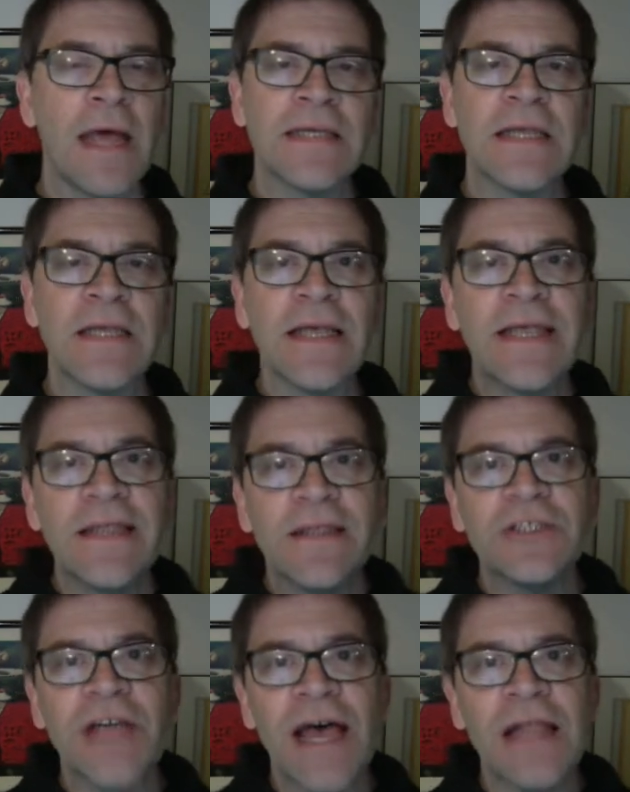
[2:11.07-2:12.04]
See,
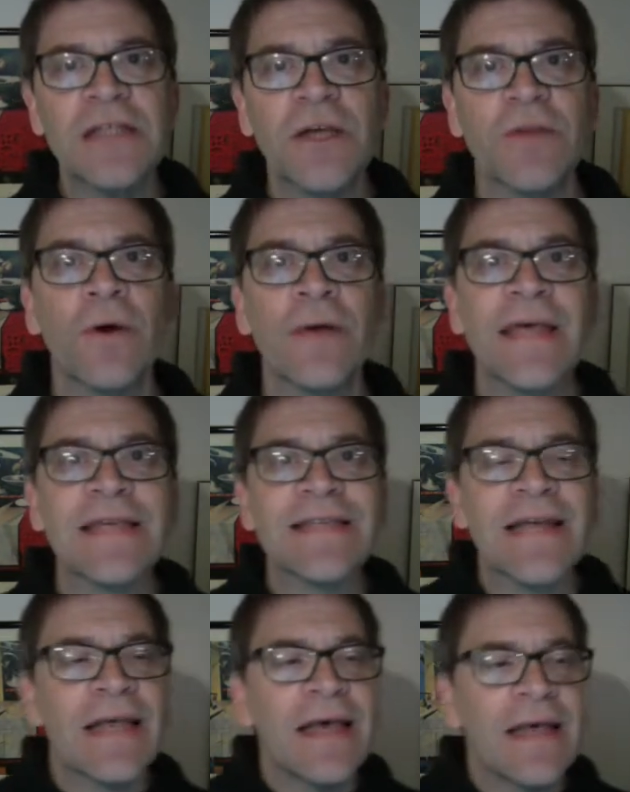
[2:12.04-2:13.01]
the challenge here, though, is
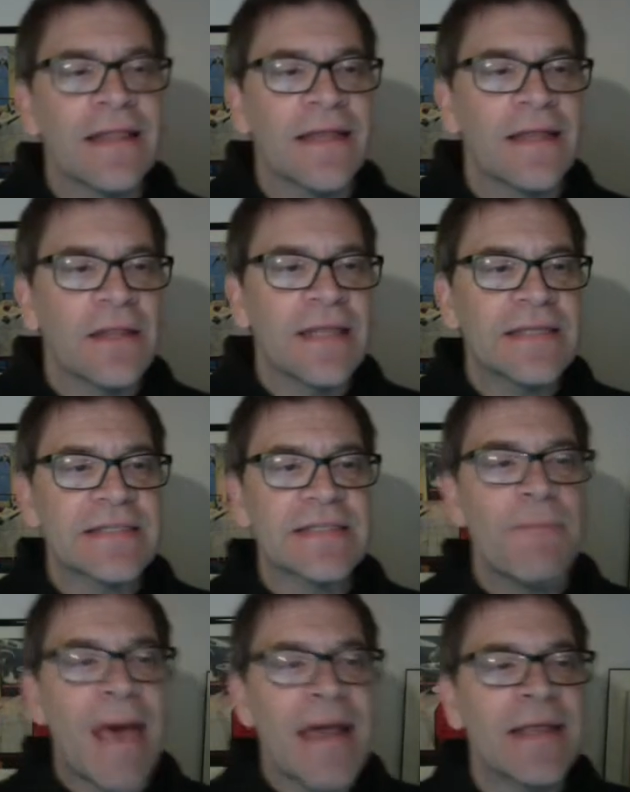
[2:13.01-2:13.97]
that this
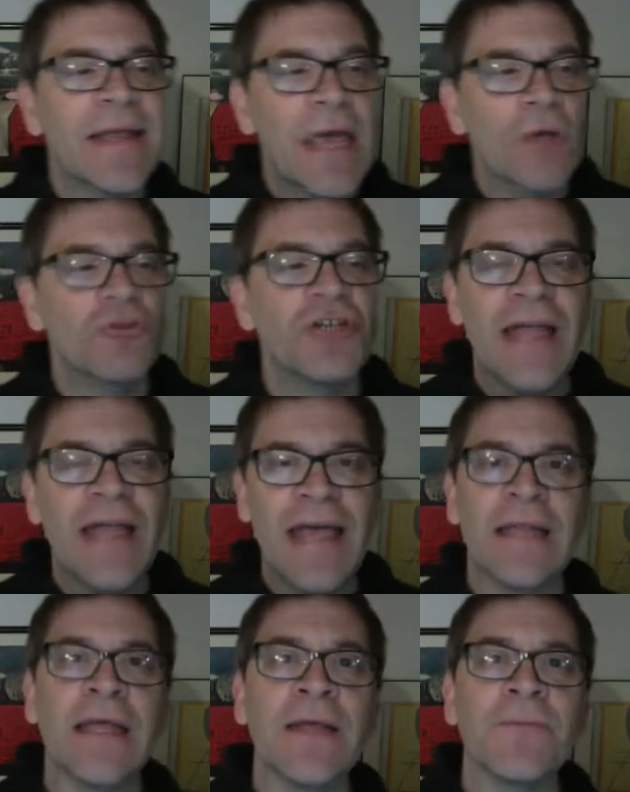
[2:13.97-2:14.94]
semantic
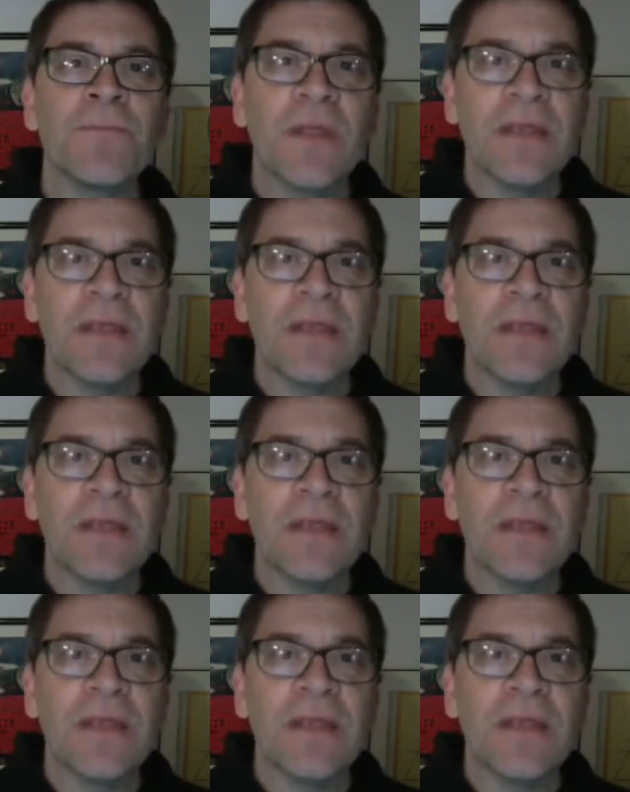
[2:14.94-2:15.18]
heterogeneity,